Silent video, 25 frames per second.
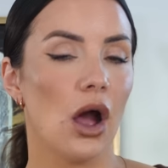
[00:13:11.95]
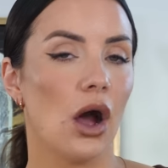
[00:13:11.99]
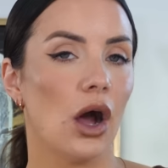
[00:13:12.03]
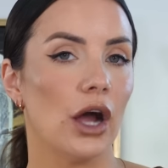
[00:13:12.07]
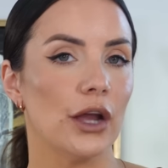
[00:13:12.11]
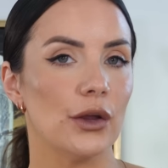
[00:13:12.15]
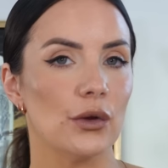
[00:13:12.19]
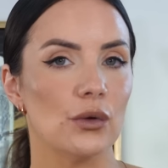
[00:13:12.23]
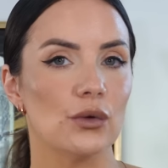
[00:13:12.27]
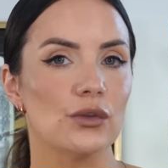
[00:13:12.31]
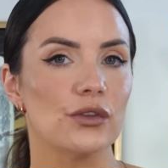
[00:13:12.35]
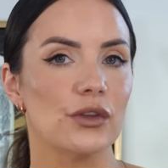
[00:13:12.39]

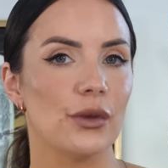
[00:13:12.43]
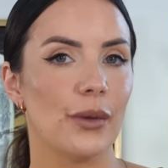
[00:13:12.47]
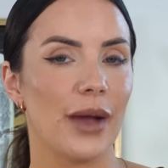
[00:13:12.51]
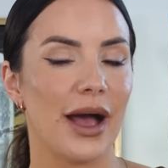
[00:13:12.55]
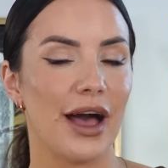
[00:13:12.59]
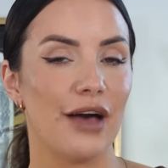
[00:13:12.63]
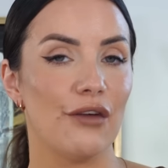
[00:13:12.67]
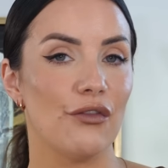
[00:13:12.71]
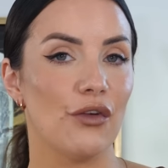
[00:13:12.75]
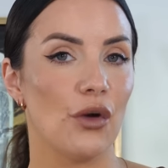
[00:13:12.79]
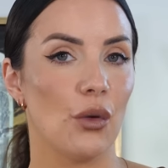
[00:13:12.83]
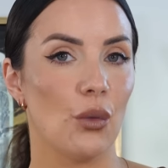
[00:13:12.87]
I also
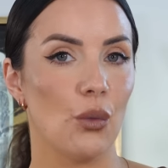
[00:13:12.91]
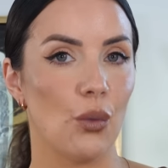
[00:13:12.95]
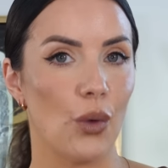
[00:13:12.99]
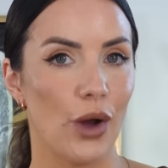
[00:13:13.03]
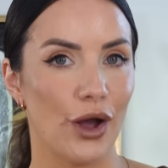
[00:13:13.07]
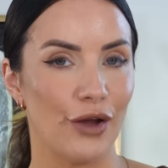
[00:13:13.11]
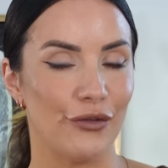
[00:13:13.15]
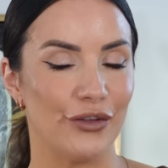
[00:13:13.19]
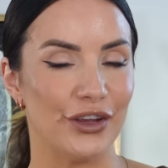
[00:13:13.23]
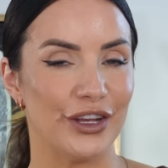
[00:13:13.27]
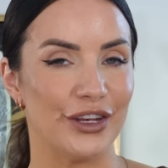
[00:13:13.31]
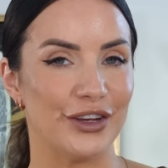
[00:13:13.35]
have
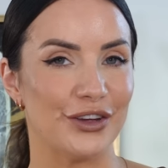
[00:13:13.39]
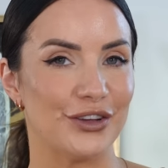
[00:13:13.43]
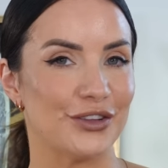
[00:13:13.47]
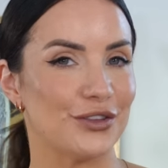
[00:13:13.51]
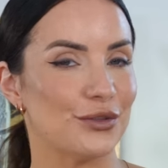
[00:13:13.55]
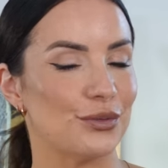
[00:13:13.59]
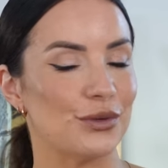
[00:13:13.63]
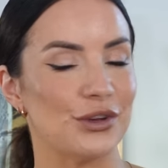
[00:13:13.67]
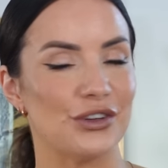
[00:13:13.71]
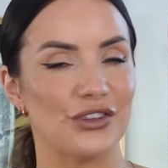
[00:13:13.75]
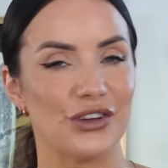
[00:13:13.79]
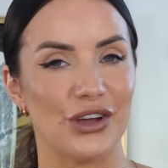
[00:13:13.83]

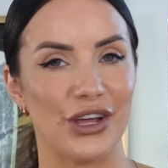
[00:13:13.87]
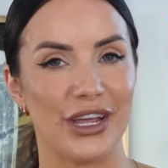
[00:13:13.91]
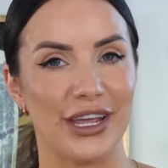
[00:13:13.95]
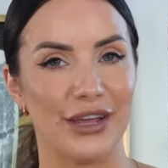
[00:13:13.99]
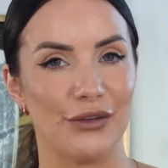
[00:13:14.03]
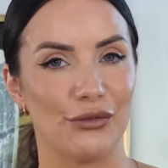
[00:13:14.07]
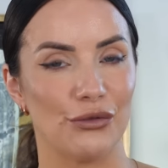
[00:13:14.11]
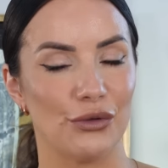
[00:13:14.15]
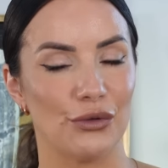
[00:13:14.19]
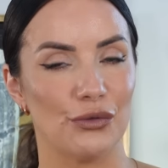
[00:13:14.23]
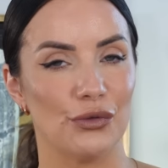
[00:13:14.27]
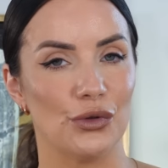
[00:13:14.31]
Worthiness, which I
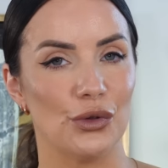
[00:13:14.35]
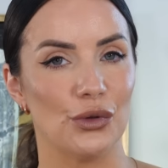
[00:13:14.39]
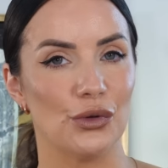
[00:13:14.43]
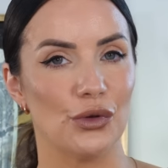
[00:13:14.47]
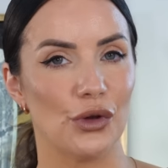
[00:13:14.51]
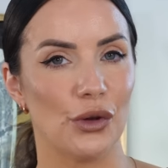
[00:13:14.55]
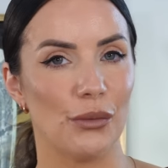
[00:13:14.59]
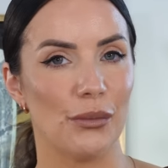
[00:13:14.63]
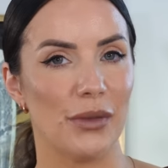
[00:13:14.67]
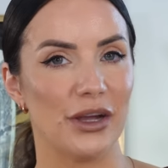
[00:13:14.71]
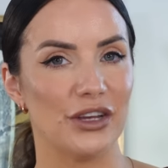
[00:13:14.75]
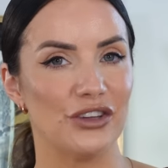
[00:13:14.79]
have reviewed
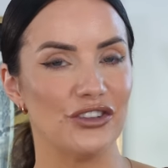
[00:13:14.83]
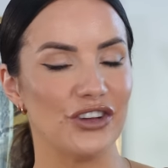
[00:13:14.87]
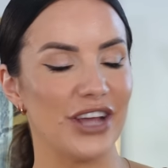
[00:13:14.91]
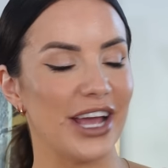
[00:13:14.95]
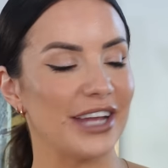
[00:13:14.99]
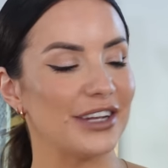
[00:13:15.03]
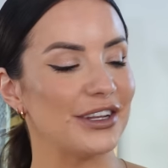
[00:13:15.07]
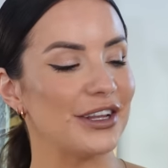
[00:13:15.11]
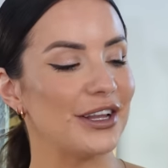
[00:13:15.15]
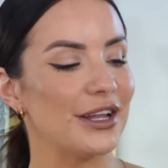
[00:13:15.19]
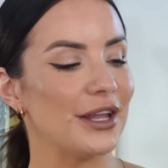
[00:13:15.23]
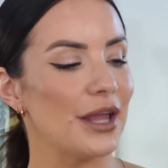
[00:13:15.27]
on my
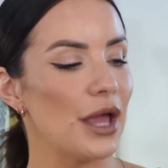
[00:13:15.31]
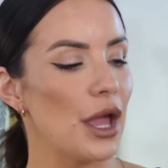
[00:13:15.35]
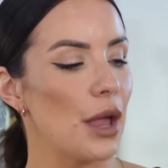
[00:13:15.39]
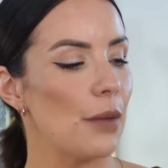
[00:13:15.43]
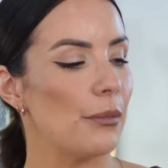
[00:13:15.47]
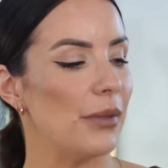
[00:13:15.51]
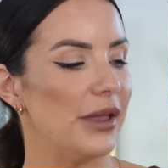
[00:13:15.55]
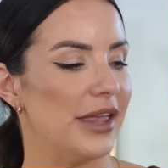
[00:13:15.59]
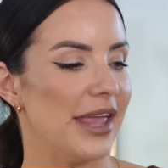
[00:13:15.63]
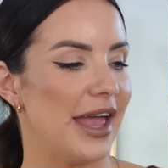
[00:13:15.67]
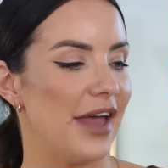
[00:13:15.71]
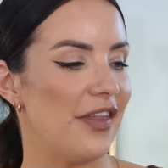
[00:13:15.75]
channel.
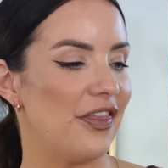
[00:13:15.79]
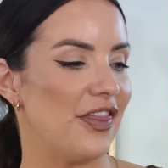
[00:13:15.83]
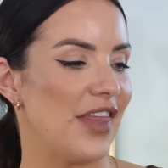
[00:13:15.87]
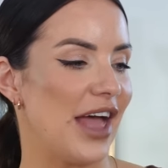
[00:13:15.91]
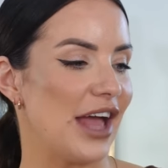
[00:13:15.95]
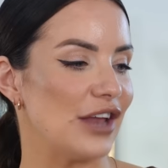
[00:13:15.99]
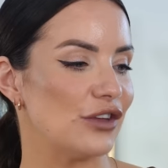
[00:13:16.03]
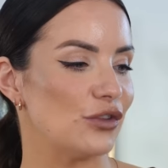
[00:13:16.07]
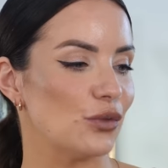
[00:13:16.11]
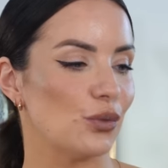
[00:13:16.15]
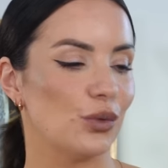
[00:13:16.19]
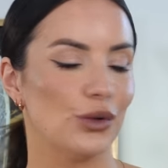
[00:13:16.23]
But yeah,
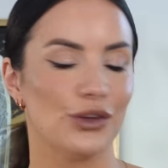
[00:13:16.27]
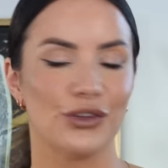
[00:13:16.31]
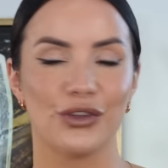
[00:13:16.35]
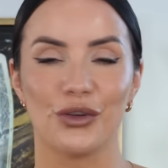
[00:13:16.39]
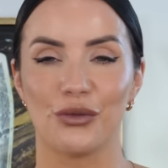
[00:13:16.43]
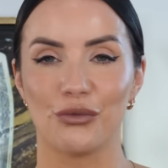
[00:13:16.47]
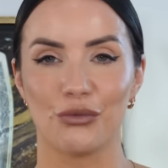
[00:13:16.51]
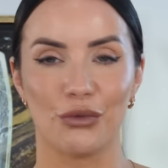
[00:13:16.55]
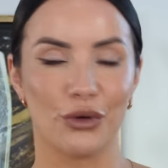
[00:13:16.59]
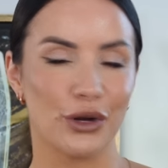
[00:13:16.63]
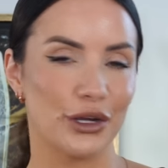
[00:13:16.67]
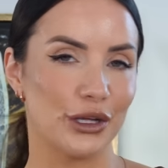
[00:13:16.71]
that was
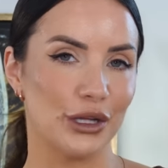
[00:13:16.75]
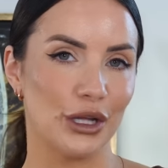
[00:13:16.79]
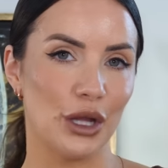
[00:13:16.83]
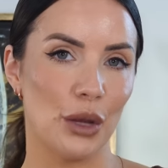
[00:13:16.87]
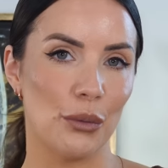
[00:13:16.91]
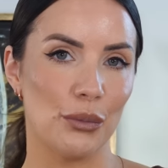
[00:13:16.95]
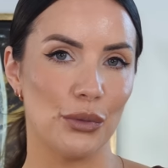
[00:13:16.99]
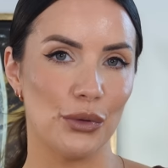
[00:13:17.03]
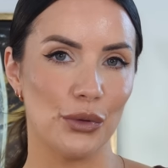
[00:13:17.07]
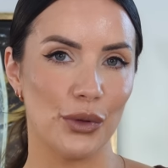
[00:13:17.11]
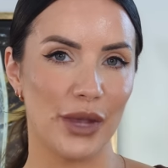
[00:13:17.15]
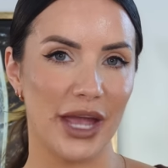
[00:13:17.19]

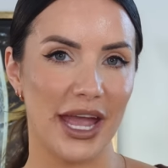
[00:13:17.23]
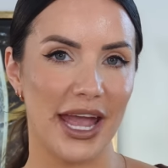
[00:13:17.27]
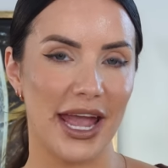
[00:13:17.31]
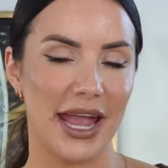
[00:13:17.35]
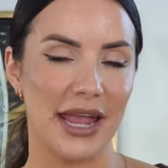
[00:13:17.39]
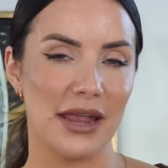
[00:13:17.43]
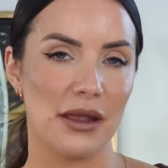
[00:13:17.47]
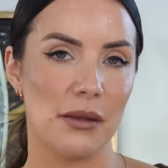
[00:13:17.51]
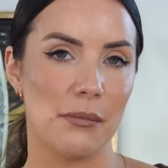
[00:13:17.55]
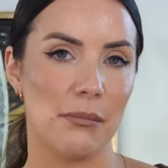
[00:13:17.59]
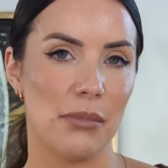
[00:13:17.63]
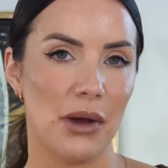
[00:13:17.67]
Royal
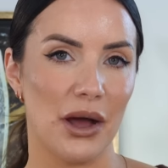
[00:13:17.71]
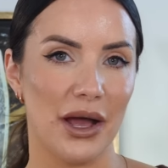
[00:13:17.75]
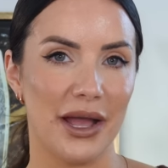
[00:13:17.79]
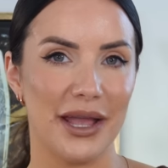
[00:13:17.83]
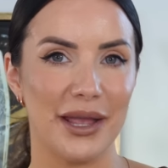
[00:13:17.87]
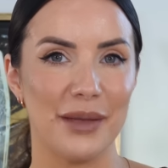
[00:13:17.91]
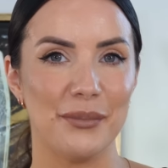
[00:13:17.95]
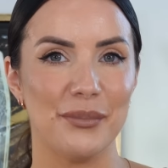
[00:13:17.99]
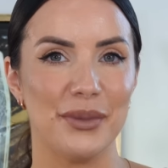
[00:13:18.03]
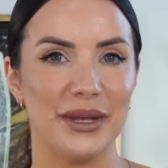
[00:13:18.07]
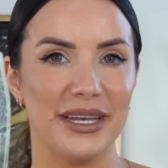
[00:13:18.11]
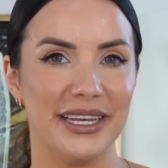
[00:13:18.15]
Bouquet
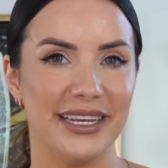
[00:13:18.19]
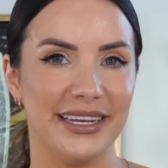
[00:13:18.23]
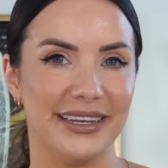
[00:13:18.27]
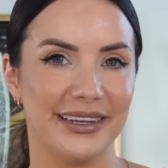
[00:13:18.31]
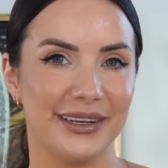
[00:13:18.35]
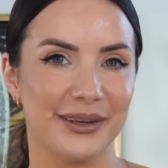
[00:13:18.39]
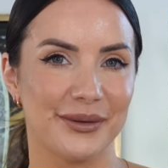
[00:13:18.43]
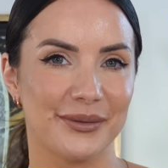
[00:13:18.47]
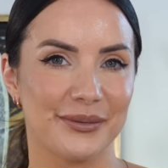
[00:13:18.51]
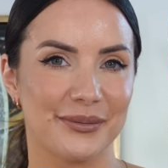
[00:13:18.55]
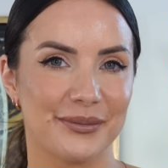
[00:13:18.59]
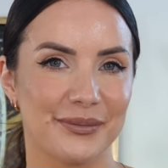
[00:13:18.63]
by
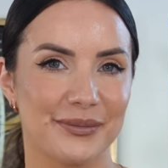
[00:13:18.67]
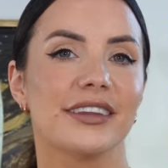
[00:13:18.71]
Benigna.